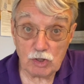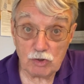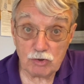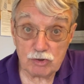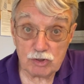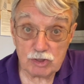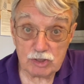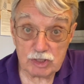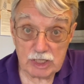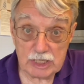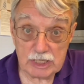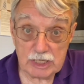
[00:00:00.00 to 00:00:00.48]

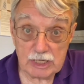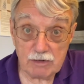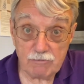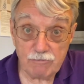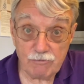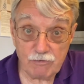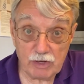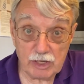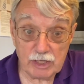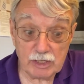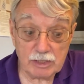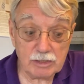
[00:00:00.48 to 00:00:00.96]
see
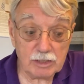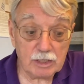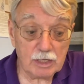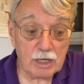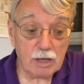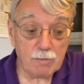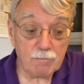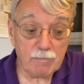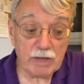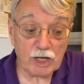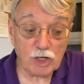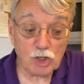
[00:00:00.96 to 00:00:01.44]
fit.
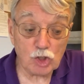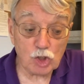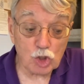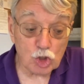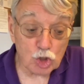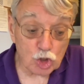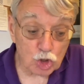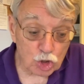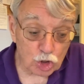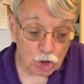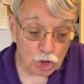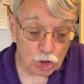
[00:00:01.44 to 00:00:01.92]
Make
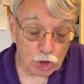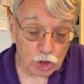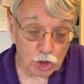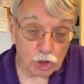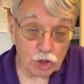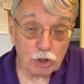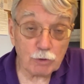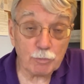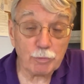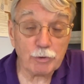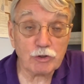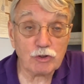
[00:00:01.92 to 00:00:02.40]
sure
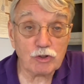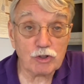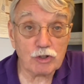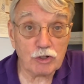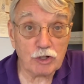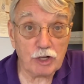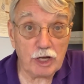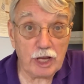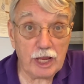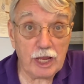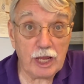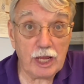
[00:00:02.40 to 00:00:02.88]
you put
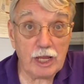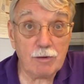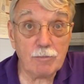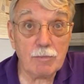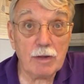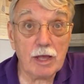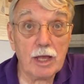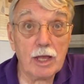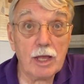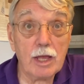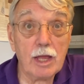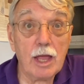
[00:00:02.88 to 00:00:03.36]
your
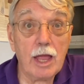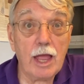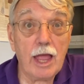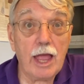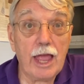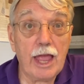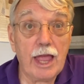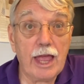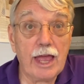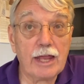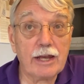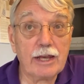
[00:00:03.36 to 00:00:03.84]
name
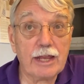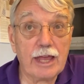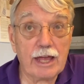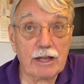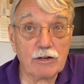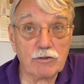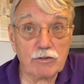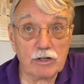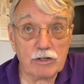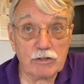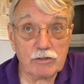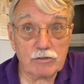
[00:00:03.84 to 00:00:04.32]
and
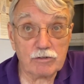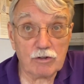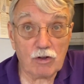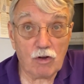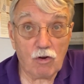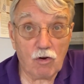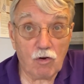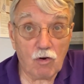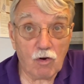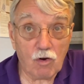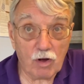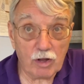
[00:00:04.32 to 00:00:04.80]
address
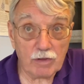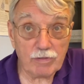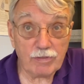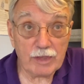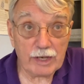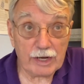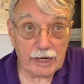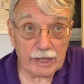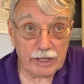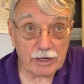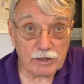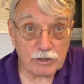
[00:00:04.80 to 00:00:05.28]
on
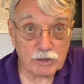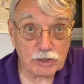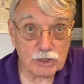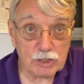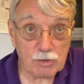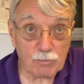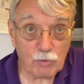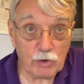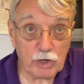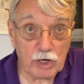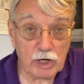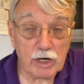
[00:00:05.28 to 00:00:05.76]
the letter
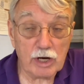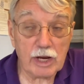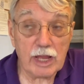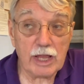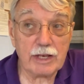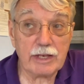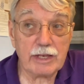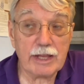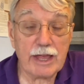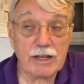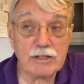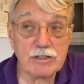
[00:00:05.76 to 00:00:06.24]
somewhere,
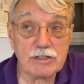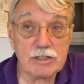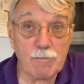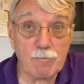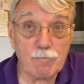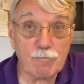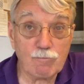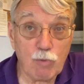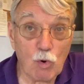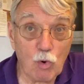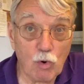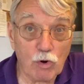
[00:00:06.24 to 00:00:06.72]
and that's
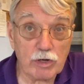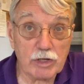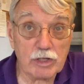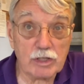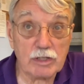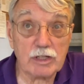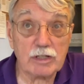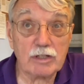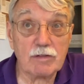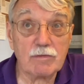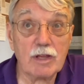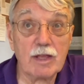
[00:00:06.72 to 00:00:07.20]

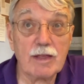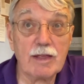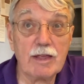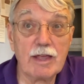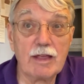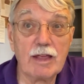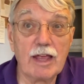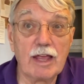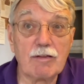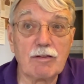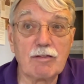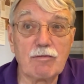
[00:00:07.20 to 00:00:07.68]
important.
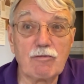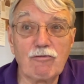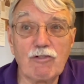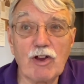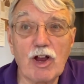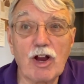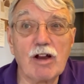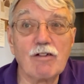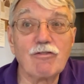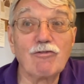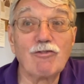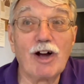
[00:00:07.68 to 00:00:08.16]
It
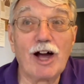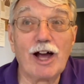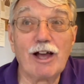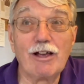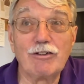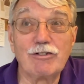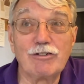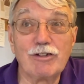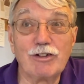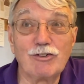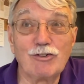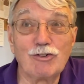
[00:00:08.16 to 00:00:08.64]

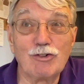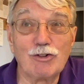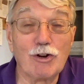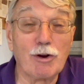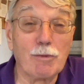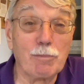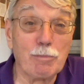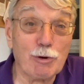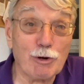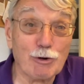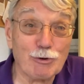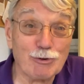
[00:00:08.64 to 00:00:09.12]
verifies that
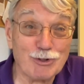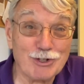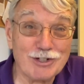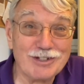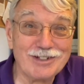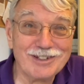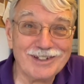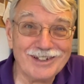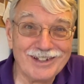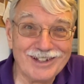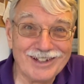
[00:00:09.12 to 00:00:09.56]
you're a person,